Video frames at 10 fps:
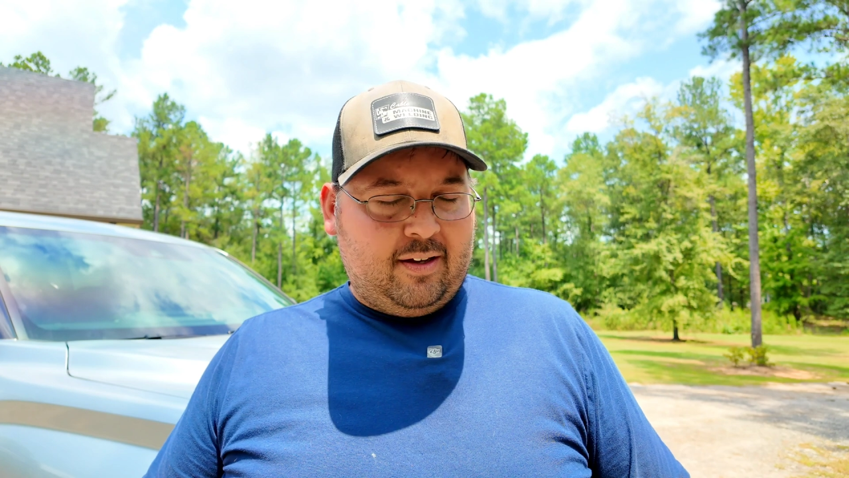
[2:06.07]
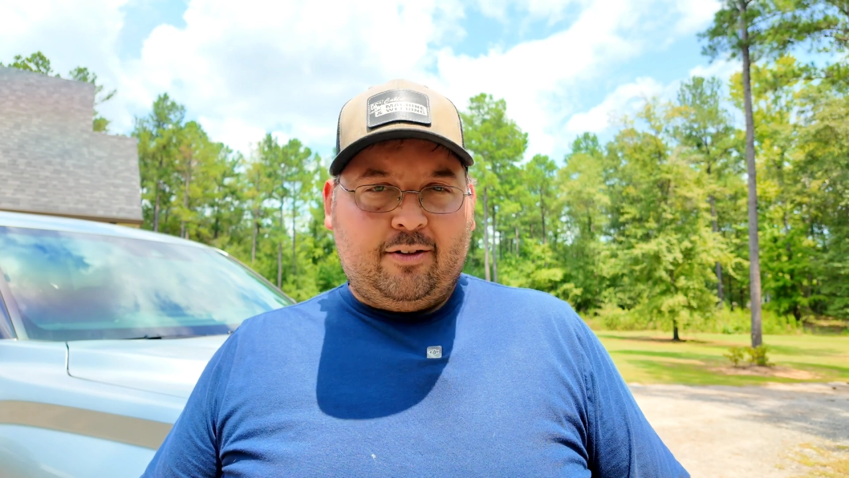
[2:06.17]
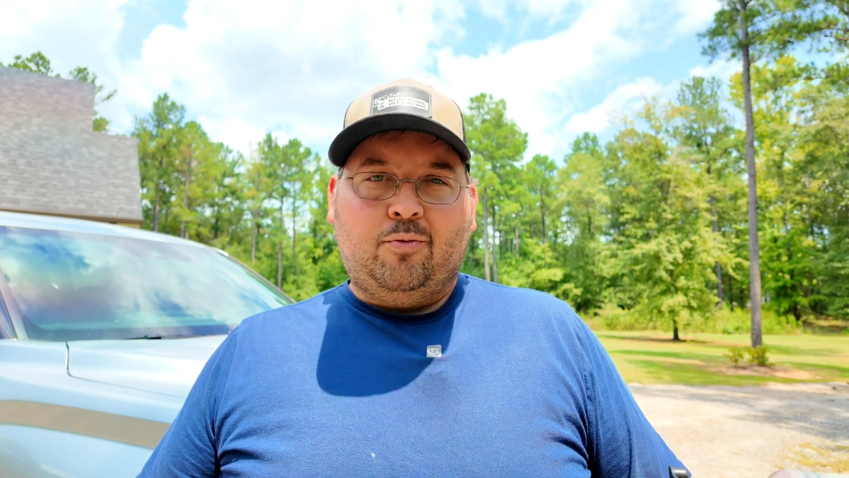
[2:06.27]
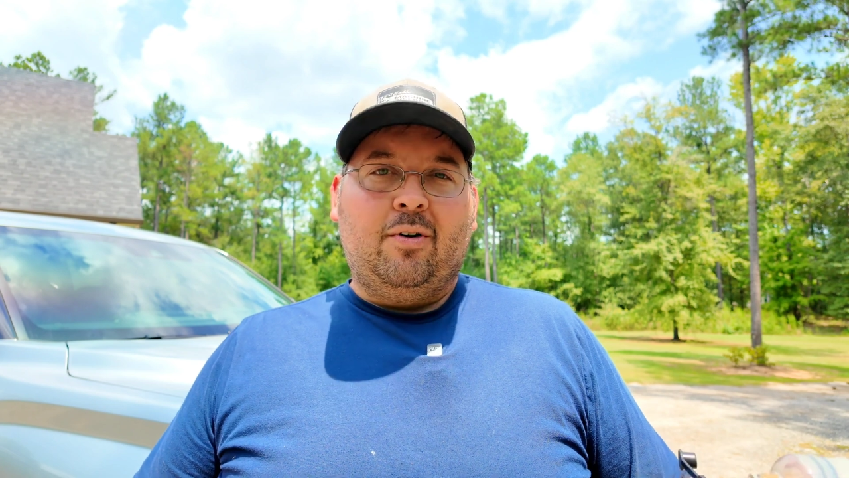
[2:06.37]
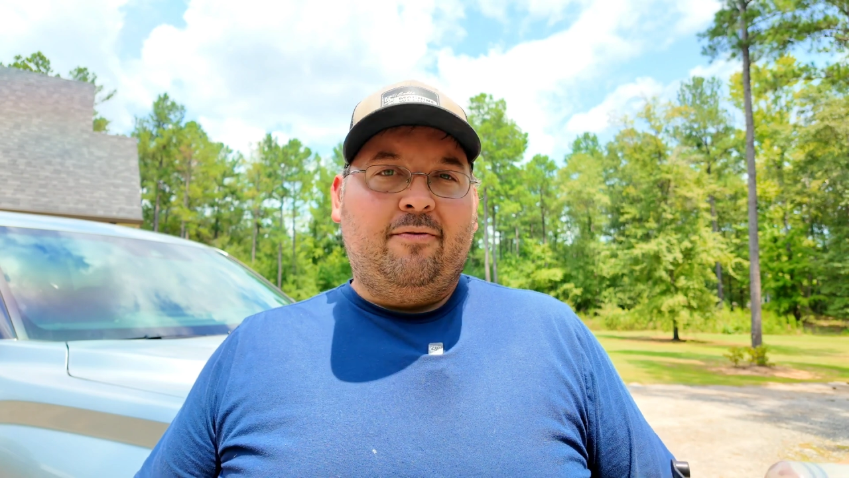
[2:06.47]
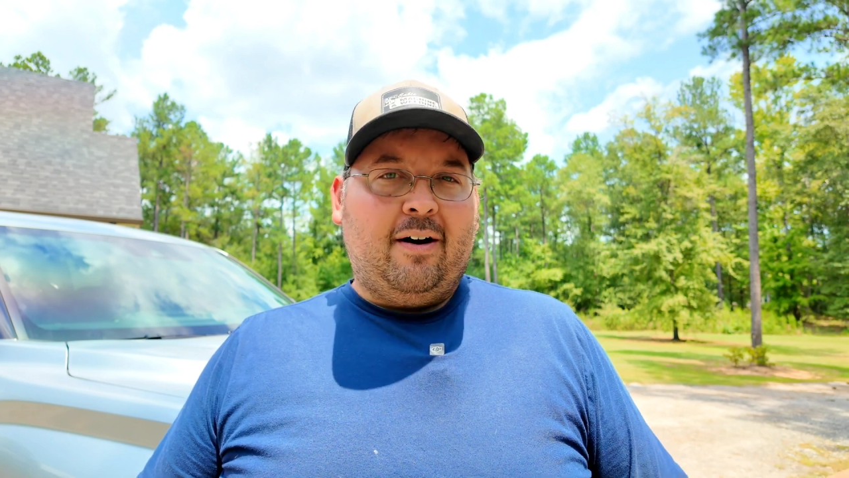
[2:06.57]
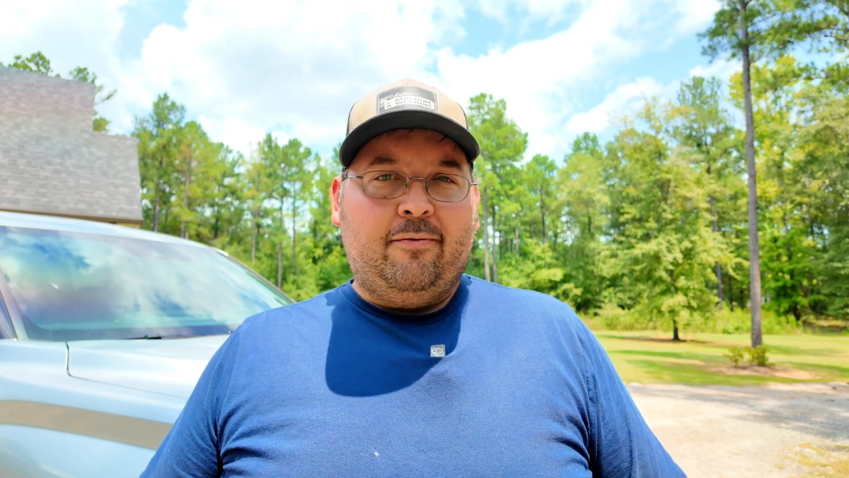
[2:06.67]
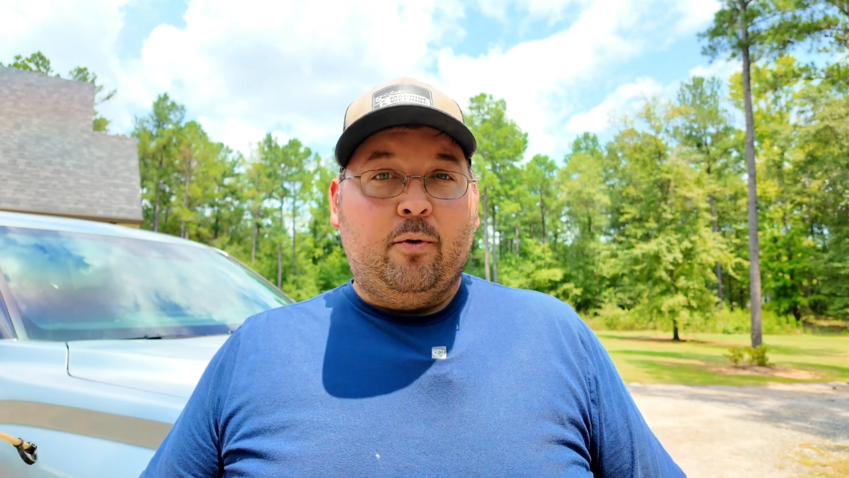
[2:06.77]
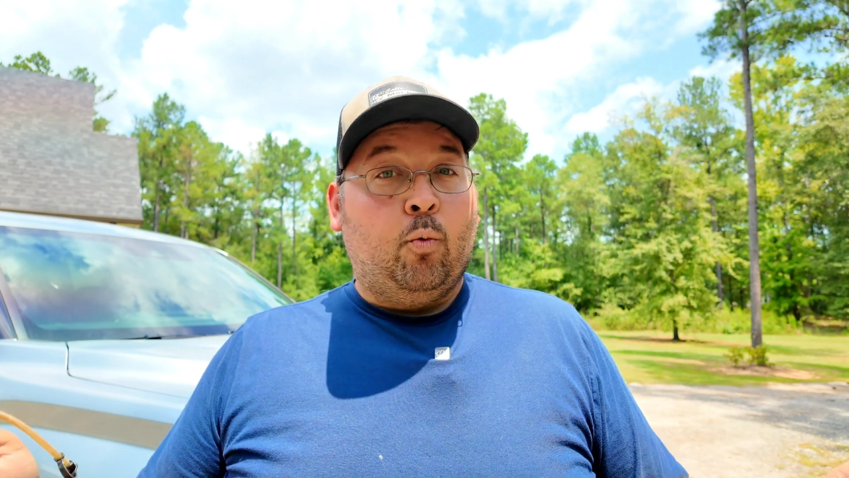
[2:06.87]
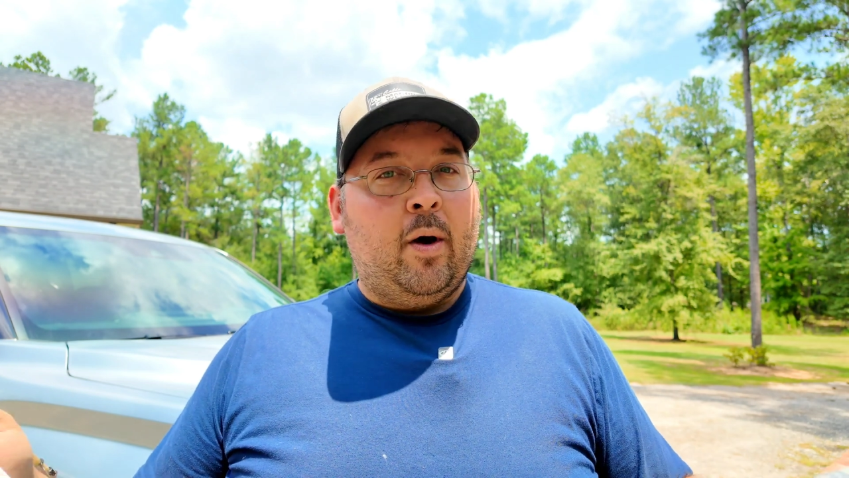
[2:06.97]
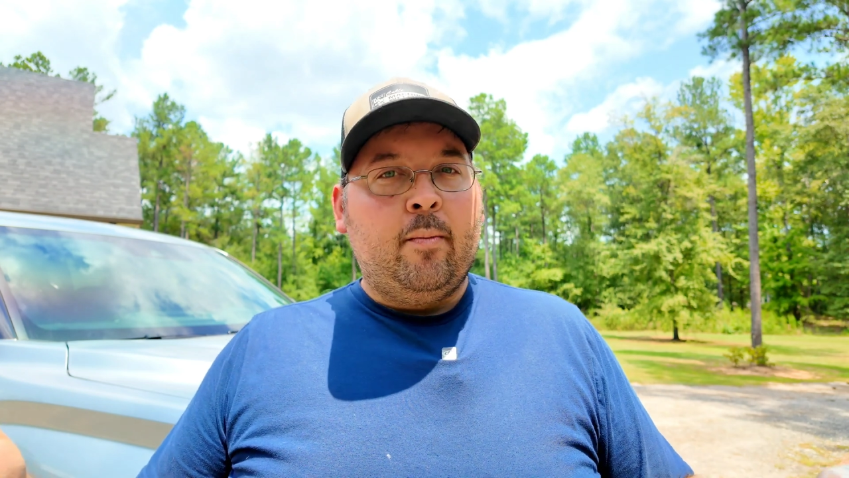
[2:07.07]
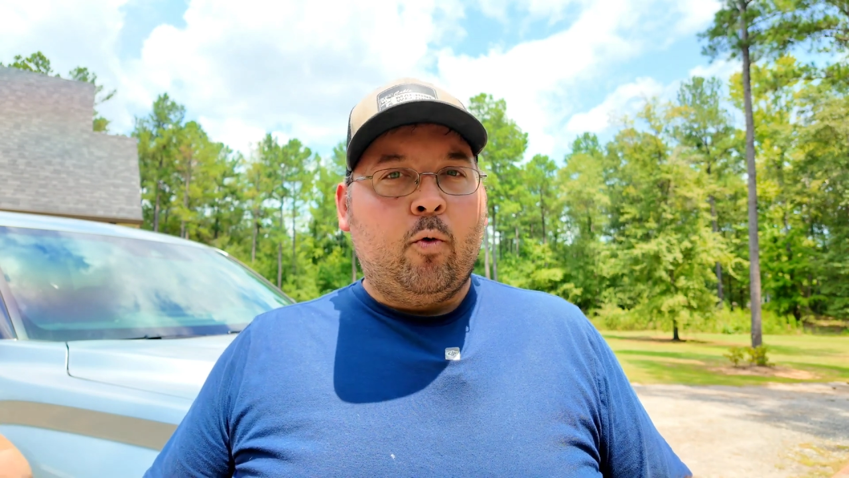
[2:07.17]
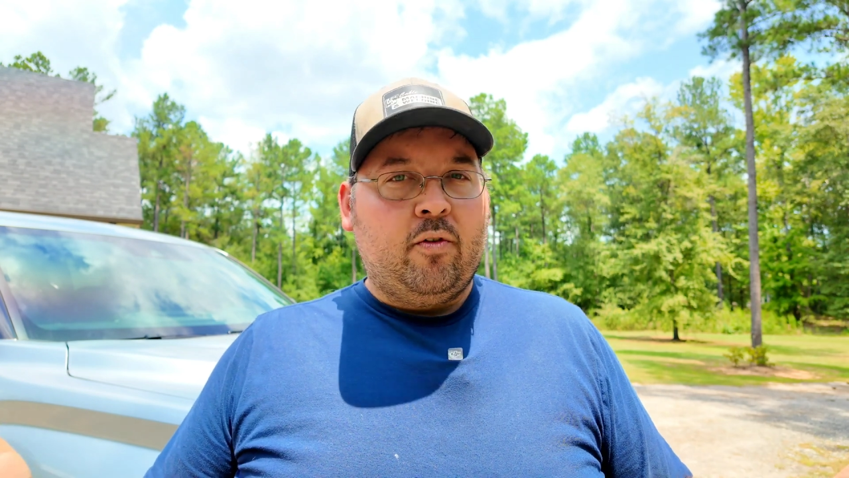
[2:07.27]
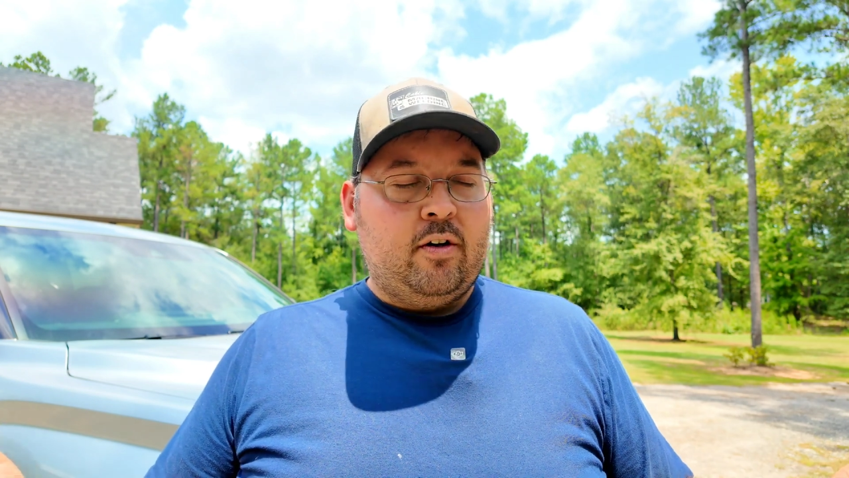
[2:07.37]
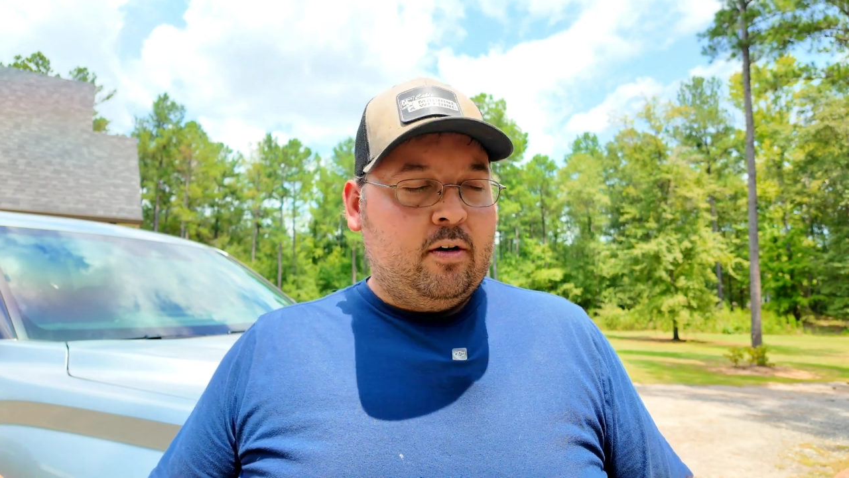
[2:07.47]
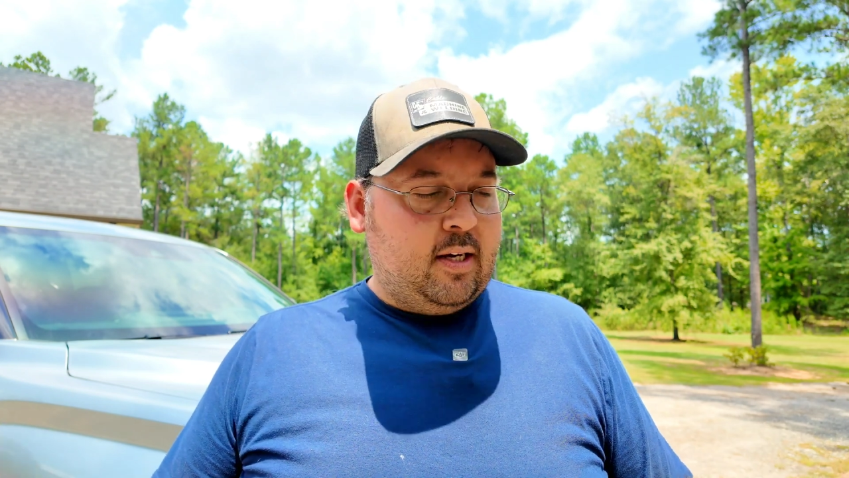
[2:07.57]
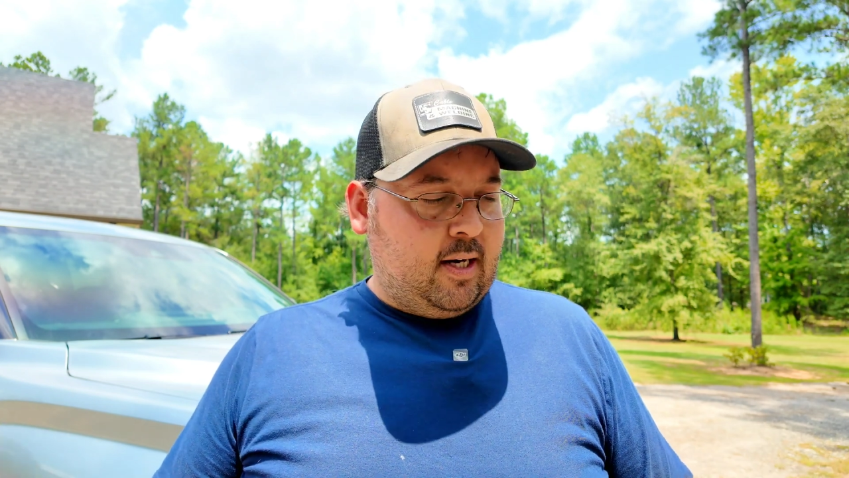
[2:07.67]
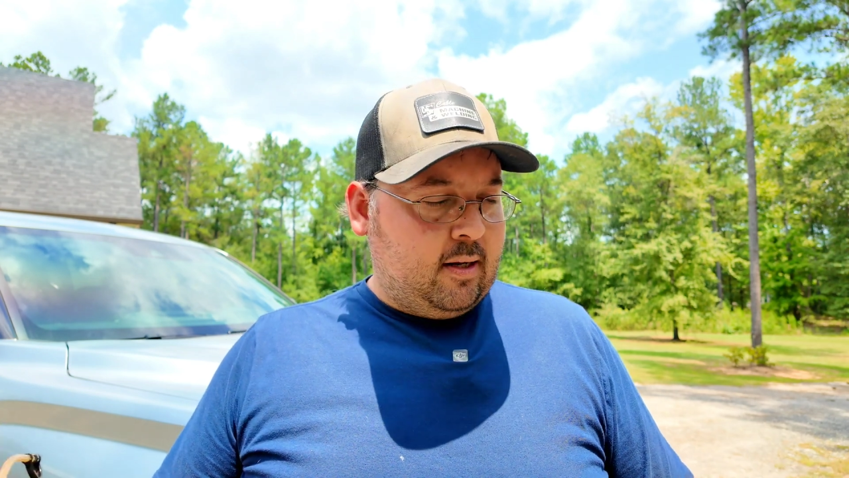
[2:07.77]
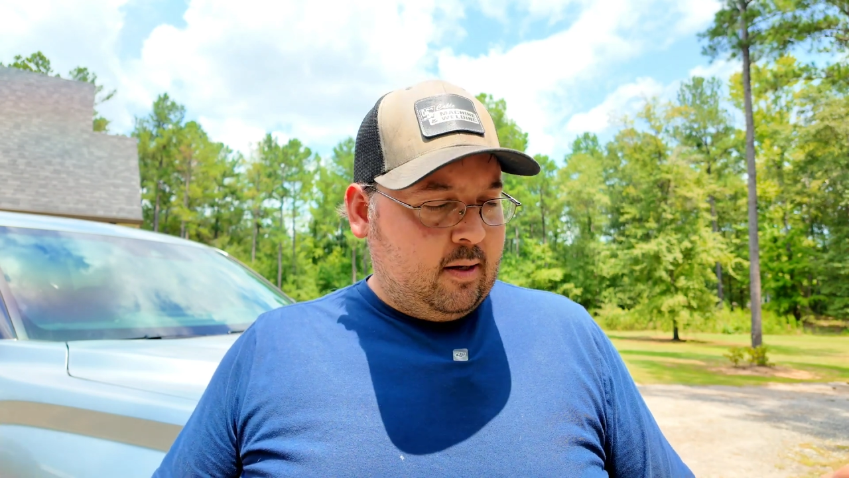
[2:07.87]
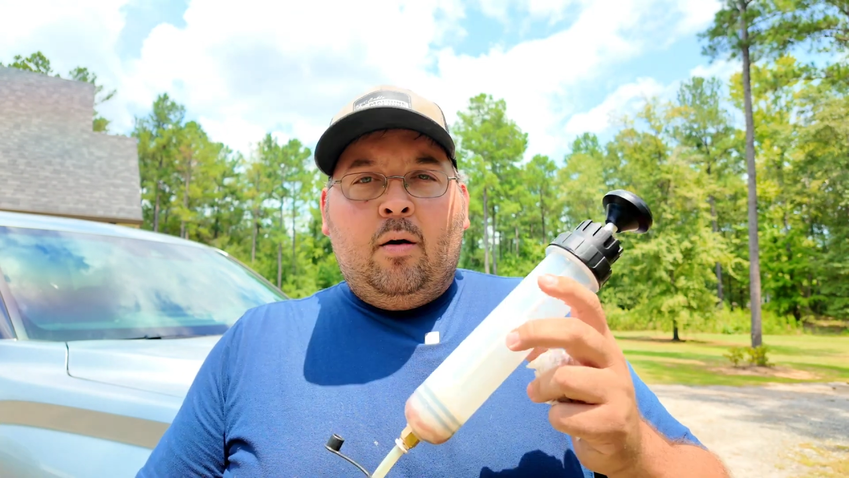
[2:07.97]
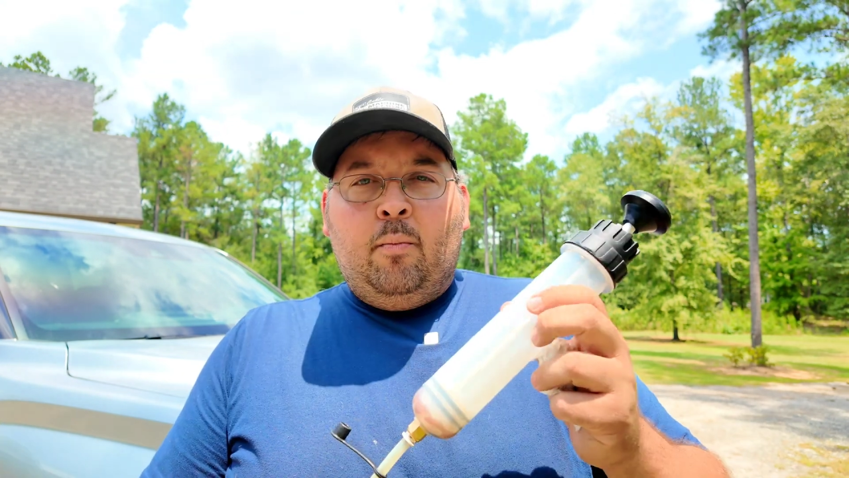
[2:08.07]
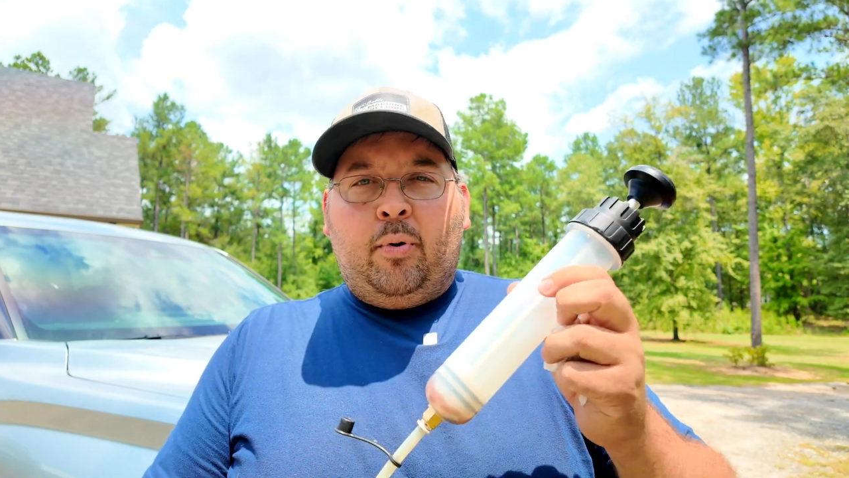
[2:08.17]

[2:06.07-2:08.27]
I think 25 foot, way more than you need.